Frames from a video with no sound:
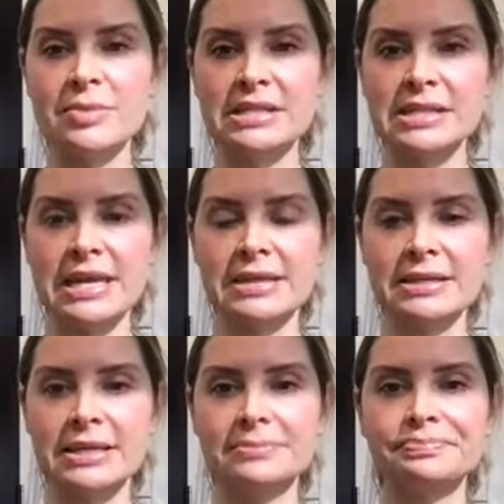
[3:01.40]
best
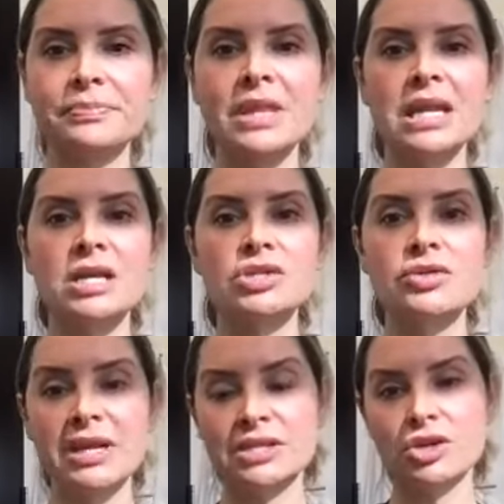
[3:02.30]
candidate. So
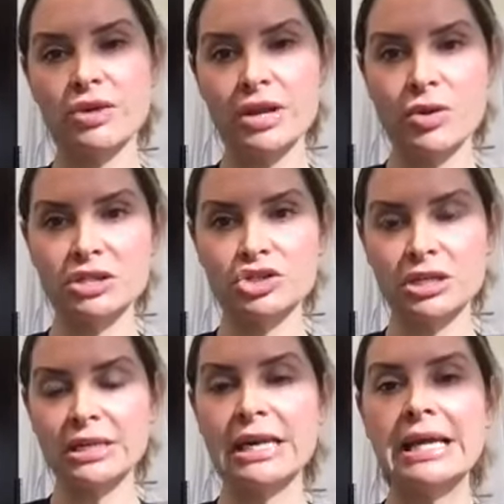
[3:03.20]
that's a great question.